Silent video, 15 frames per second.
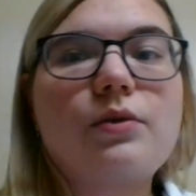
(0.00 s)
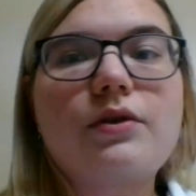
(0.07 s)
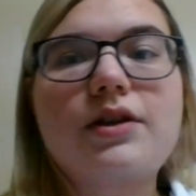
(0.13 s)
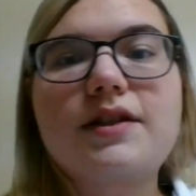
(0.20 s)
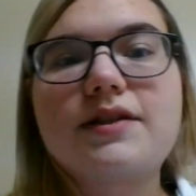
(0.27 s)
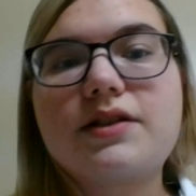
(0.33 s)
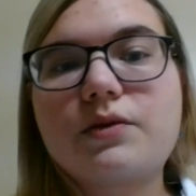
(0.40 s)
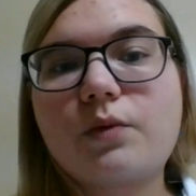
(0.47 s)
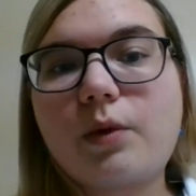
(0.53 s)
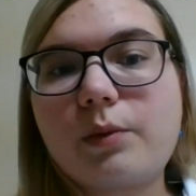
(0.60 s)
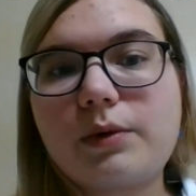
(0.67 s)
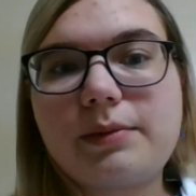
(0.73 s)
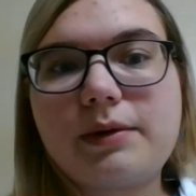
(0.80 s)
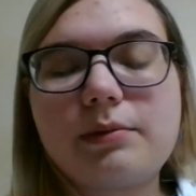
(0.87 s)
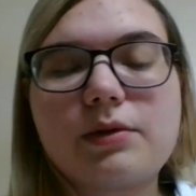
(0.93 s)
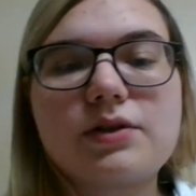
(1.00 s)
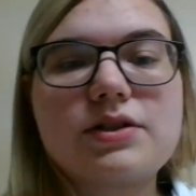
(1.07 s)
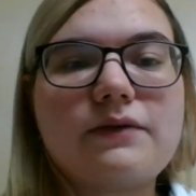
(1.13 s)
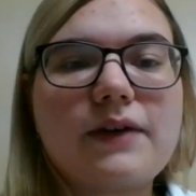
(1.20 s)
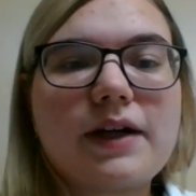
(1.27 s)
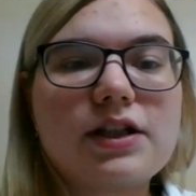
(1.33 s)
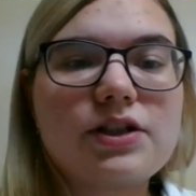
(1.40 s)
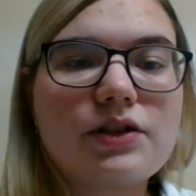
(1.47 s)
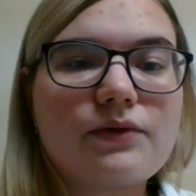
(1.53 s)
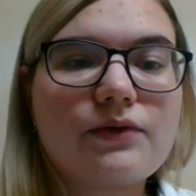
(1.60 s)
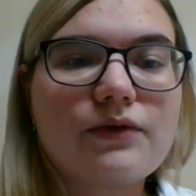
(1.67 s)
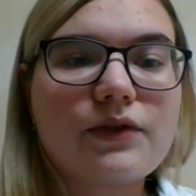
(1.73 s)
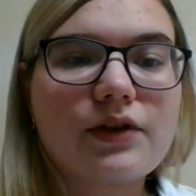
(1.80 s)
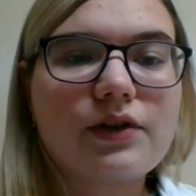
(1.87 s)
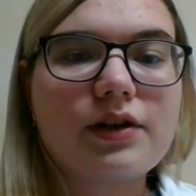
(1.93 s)
or this is what would be most effective
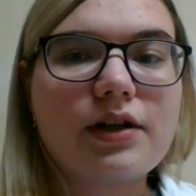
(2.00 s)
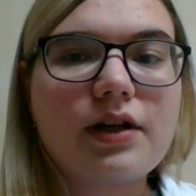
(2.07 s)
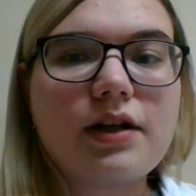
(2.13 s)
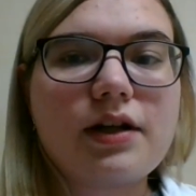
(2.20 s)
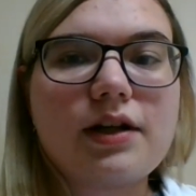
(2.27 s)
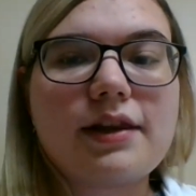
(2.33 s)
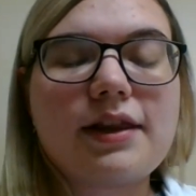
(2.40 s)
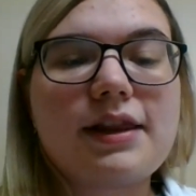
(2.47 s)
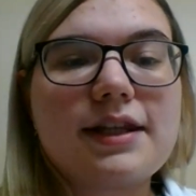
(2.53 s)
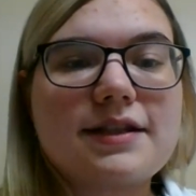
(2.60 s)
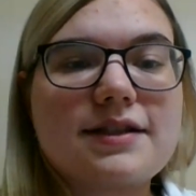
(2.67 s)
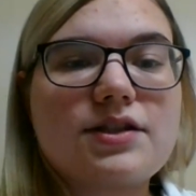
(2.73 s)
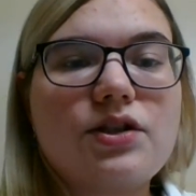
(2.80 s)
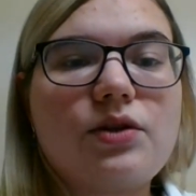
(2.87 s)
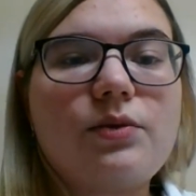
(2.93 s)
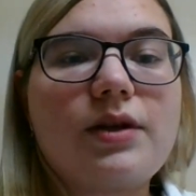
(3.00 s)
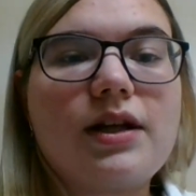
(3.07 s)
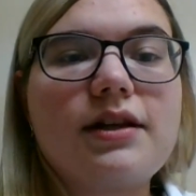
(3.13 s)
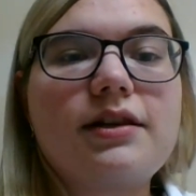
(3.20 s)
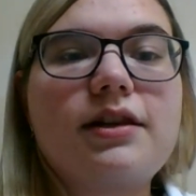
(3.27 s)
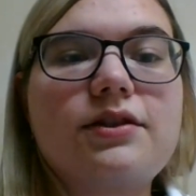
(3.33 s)
for this unit.